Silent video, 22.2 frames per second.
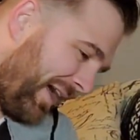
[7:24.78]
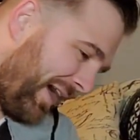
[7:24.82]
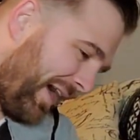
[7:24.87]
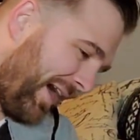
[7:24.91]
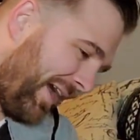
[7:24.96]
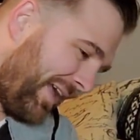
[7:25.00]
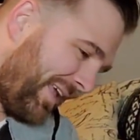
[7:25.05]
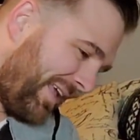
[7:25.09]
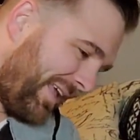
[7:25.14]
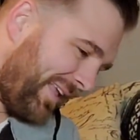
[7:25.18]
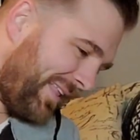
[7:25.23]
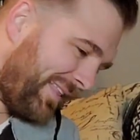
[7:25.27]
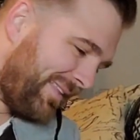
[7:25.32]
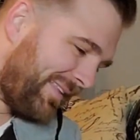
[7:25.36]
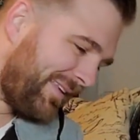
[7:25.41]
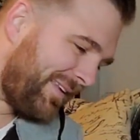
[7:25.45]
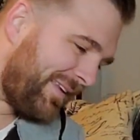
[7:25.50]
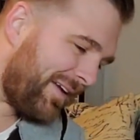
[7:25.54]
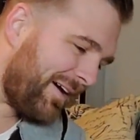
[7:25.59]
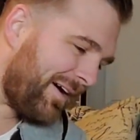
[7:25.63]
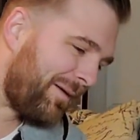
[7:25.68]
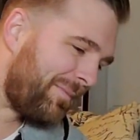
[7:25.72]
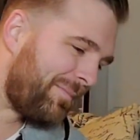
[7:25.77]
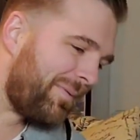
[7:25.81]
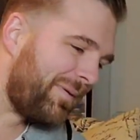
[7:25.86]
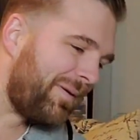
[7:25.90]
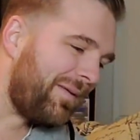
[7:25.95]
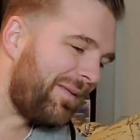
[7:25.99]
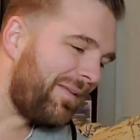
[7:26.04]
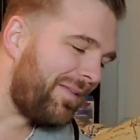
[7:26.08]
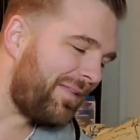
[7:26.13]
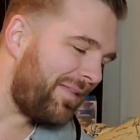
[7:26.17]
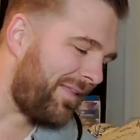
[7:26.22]
I ended up
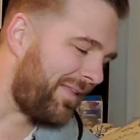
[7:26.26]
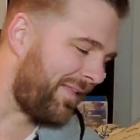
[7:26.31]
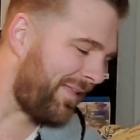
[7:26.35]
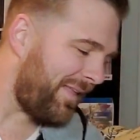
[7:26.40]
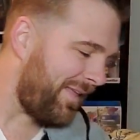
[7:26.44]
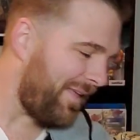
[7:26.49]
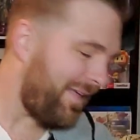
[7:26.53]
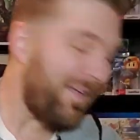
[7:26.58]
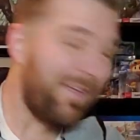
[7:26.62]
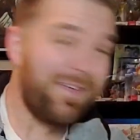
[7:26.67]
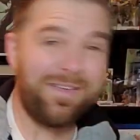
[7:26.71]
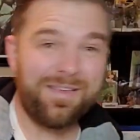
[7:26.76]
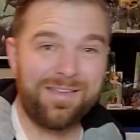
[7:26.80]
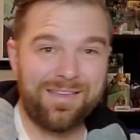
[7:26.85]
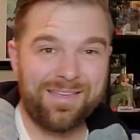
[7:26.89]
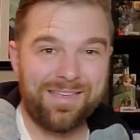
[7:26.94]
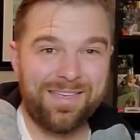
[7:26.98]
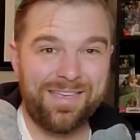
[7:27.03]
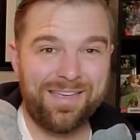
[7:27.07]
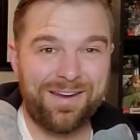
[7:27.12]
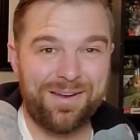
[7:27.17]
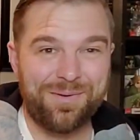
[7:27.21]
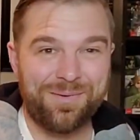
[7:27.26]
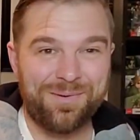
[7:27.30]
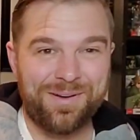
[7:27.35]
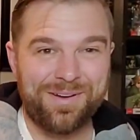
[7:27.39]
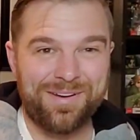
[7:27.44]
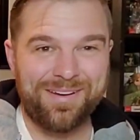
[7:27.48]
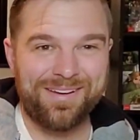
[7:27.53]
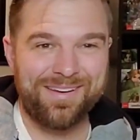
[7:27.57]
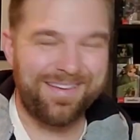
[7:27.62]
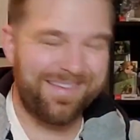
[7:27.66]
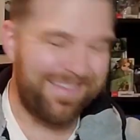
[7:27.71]
getting
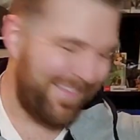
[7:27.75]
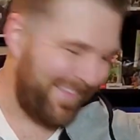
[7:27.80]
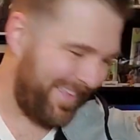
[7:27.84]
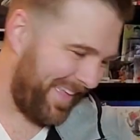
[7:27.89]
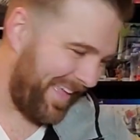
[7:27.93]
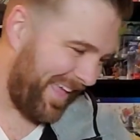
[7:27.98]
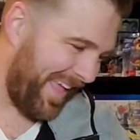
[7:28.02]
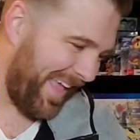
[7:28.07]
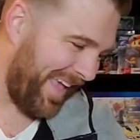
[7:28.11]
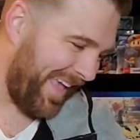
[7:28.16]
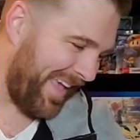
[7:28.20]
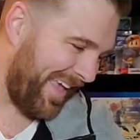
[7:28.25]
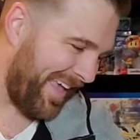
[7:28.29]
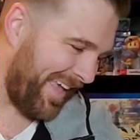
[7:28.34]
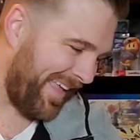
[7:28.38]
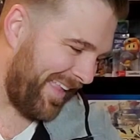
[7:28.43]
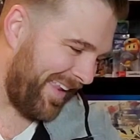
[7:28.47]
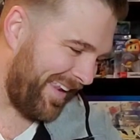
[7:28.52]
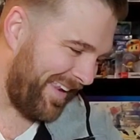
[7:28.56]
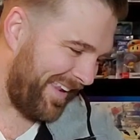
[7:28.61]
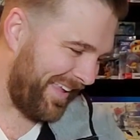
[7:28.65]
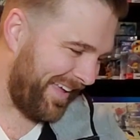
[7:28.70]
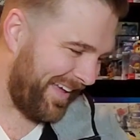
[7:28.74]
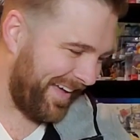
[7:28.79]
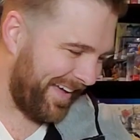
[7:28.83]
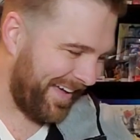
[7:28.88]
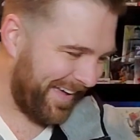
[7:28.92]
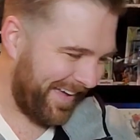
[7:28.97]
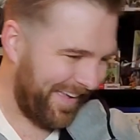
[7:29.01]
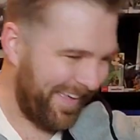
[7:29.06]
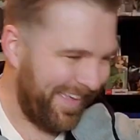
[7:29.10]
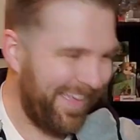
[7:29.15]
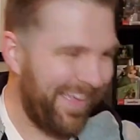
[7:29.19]
one, and
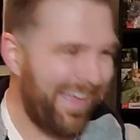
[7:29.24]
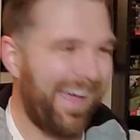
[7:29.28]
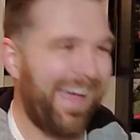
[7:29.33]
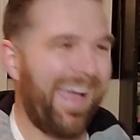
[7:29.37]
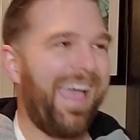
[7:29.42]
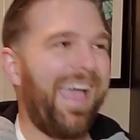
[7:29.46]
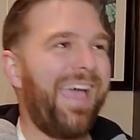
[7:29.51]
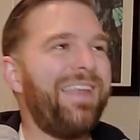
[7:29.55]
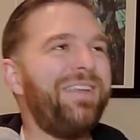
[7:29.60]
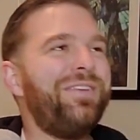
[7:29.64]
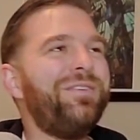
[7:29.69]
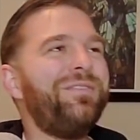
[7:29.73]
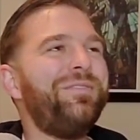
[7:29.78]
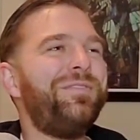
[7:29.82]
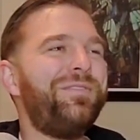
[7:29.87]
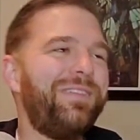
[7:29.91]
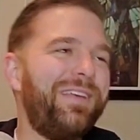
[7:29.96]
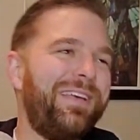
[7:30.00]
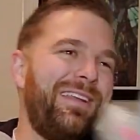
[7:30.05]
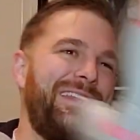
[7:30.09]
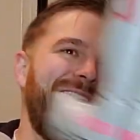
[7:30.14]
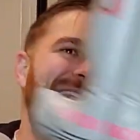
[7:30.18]
I had to inflate